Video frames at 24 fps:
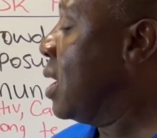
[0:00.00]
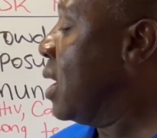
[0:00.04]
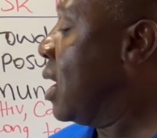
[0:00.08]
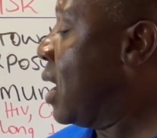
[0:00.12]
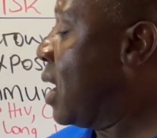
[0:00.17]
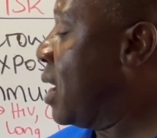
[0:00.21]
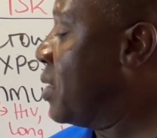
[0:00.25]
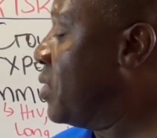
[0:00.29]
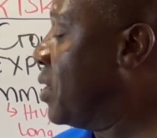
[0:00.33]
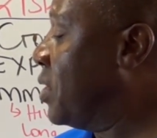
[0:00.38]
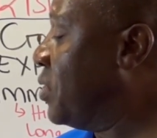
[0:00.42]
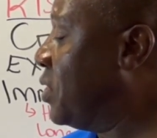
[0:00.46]

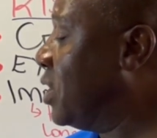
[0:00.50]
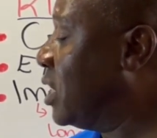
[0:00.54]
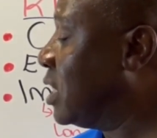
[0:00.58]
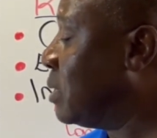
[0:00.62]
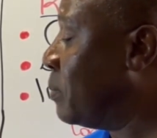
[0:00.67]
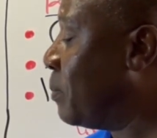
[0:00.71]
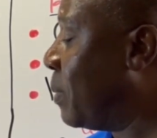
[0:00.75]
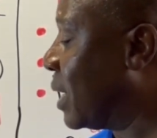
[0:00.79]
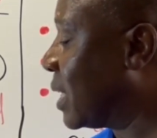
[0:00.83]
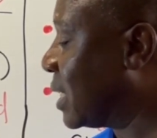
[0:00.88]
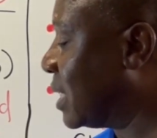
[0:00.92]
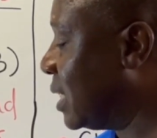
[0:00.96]
And then this
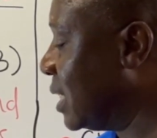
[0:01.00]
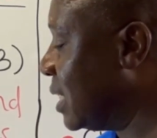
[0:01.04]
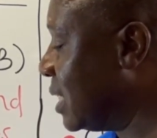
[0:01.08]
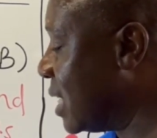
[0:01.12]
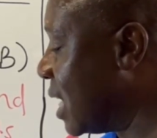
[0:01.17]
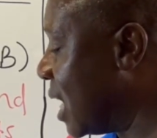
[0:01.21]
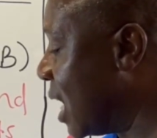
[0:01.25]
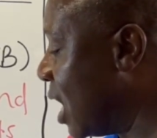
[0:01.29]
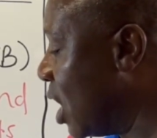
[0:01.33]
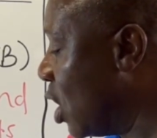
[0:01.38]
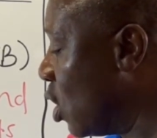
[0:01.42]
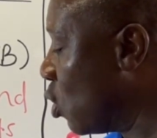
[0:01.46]

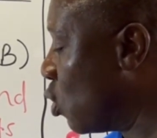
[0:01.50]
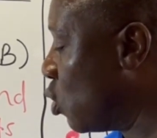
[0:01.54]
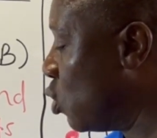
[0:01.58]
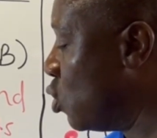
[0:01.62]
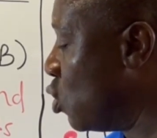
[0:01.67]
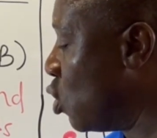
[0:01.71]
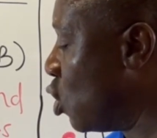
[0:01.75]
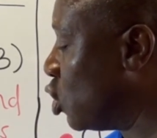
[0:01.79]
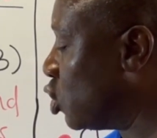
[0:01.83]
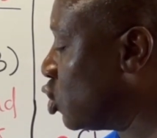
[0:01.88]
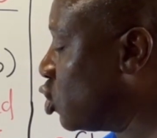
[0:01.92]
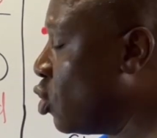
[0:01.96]
bacteria could
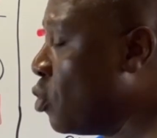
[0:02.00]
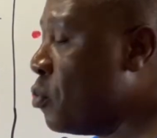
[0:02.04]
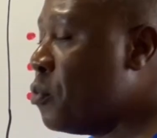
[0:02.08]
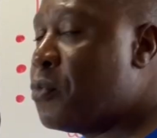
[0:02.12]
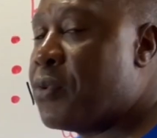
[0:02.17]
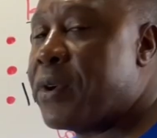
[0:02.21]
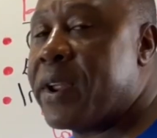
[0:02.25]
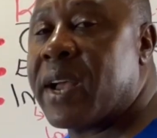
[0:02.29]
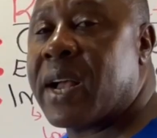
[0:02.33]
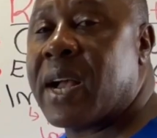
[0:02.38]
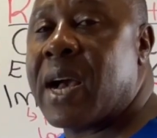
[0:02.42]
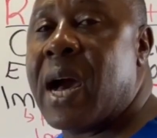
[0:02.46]
also
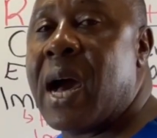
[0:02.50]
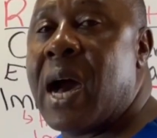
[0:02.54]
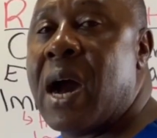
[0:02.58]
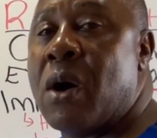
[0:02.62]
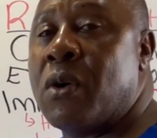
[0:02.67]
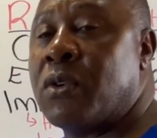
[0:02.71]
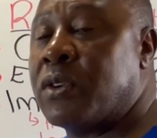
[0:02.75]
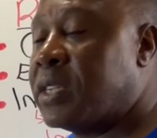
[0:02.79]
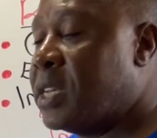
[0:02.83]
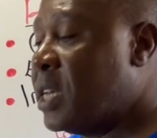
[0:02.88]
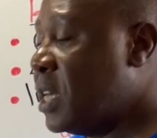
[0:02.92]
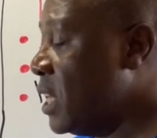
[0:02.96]
break
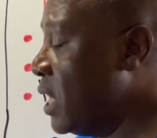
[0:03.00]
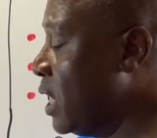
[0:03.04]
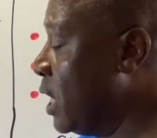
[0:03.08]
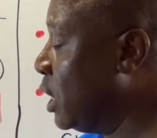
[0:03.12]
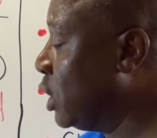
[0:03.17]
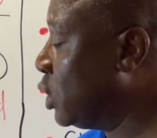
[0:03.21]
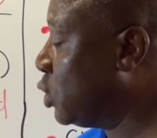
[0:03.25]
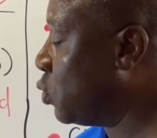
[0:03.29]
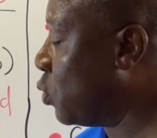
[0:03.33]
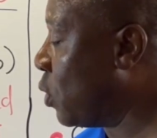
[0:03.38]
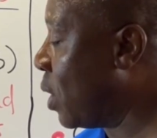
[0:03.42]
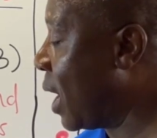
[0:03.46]
out
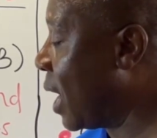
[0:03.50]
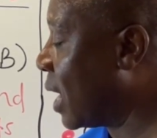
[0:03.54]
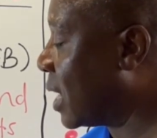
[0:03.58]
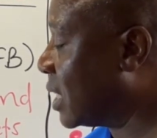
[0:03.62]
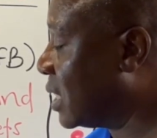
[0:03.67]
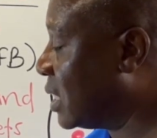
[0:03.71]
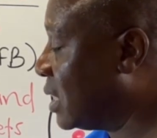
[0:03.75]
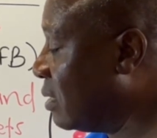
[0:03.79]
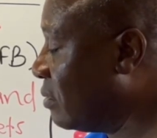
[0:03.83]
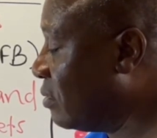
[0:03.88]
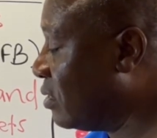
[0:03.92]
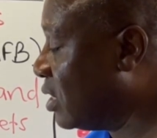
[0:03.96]
into
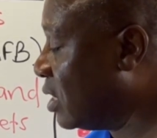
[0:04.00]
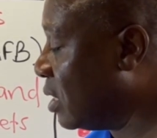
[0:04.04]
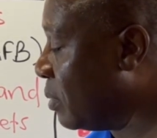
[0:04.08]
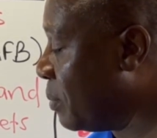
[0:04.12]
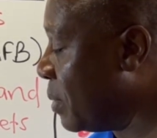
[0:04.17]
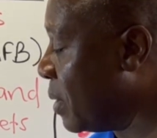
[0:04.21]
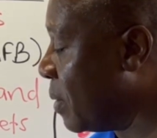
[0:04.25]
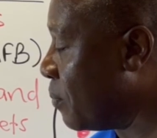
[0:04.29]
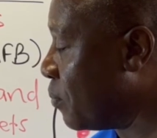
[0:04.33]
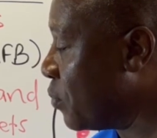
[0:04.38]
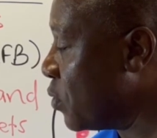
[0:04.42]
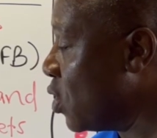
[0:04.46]
active
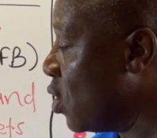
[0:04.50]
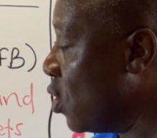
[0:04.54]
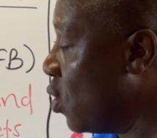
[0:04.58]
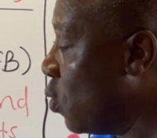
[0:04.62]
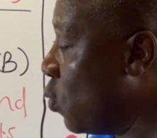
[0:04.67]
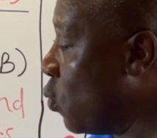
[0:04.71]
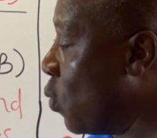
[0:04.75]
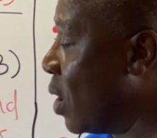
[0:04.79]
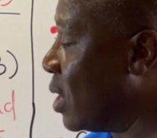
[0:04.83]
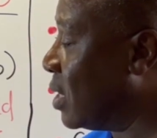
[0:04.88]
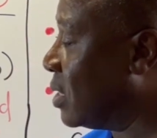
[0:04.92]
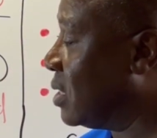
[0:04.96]
TB.
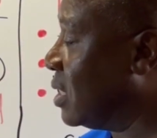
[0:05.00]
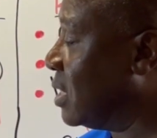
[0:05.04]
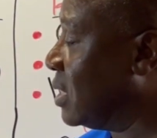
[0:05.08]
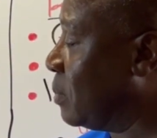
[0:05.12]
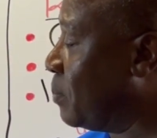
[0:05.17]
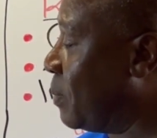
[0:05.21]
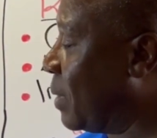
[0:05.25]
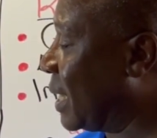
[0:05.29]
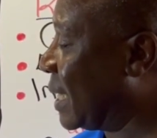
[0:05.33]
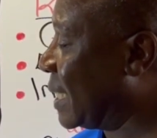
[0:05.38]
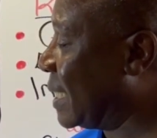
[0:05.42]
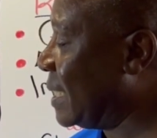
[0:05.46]
Once this
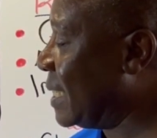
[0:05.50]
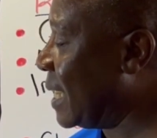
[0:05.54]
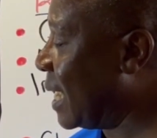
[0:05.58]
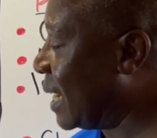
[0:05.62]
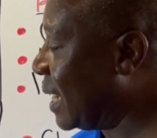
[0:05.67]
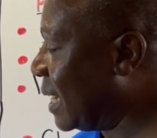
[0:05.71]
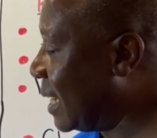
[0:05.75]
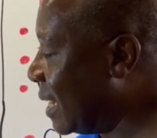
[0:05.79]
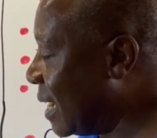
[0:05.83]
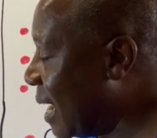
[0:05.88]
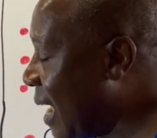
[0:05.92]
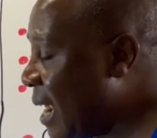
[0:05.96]
bacteria
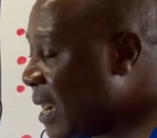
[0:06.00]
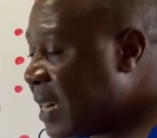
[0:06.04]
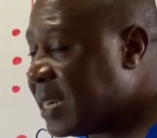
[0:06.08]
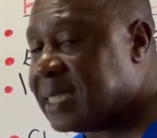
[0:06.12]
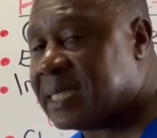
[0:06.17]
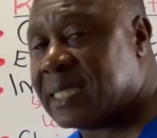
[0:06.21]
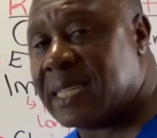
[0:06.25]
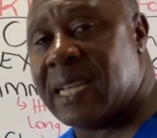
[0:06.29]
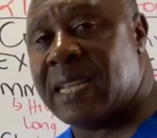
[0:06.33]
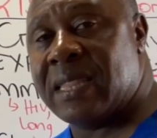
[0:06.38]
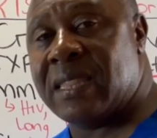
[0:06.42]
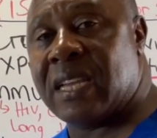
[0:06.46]
lands
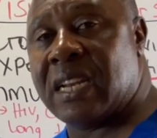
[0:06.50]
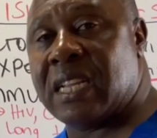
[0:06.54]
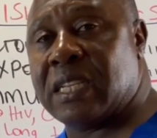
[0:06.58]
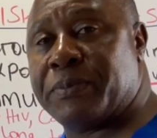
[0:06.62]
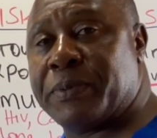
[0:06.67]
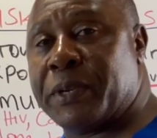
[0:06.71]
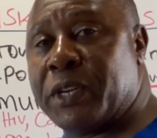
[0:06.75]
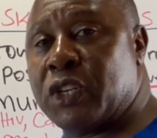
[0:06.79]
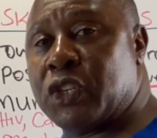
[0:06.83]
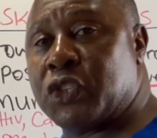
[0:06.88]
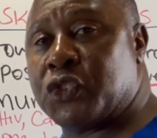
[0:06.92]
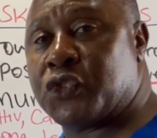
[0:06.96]
in the
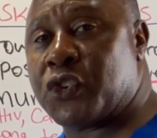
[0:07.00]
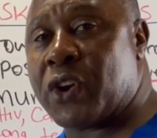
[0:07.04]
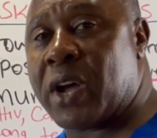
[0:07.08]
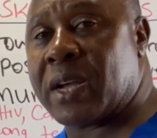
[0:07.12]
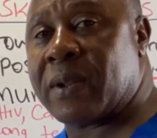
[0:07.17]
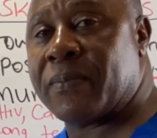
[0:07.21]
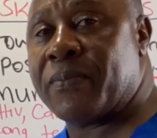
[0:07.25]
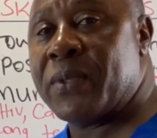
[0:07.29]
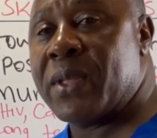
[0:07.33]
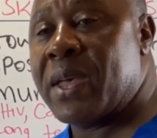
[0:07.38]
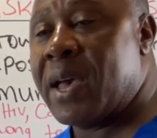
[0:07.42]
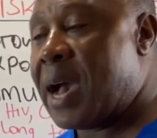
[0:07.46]
respiratory
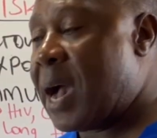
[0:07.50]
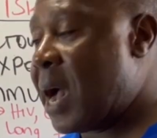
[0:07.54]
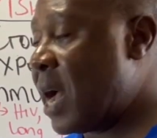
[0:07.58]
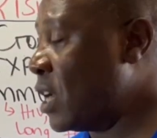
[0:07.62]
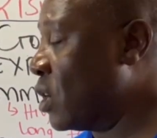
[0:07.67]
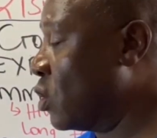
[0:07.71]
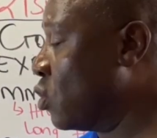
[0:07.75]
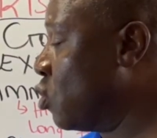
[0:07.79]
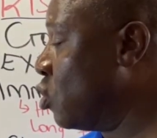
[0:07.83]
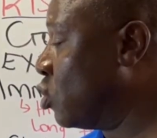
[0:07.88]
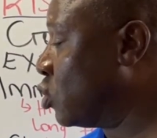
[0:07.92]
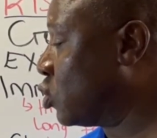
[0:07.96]
tract
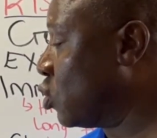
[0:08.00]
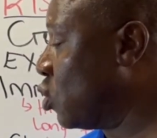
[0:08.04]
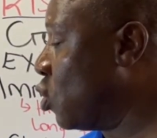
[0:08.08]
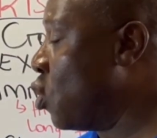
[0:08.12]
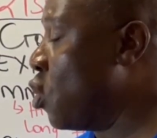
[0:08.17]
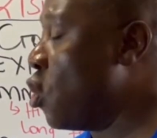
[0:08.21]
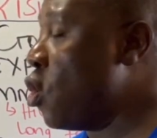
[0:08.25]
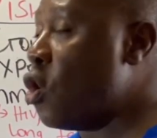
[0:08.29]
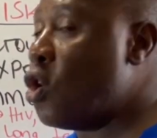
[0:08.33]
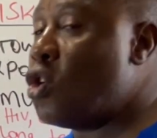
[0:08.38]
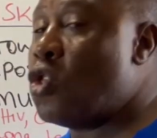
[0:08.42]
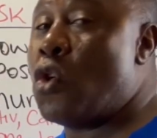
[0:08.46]
and goes
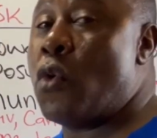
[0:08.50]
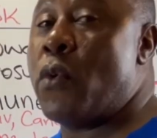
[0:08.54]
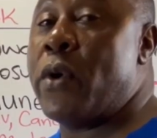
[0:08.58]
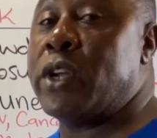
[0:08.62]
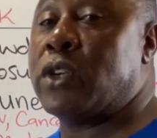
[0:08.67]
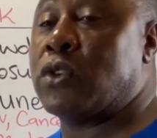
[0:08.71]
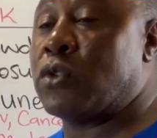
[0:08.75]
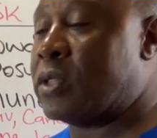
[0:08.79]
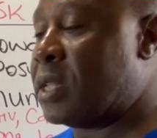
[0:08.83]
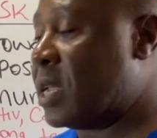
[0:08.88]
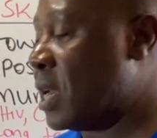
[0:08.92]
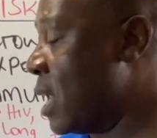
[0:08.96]
all the way
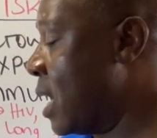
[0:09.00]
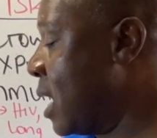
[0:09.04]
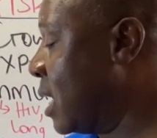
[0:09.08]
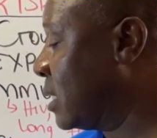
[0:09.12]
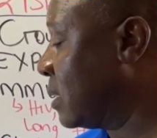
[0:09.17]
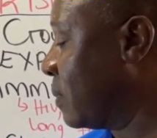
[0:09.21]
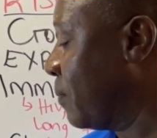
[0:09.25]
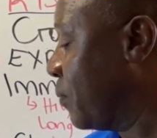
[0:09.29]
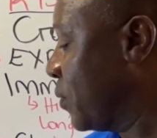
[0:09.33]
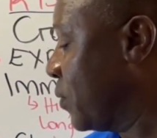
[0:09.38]
to the lung,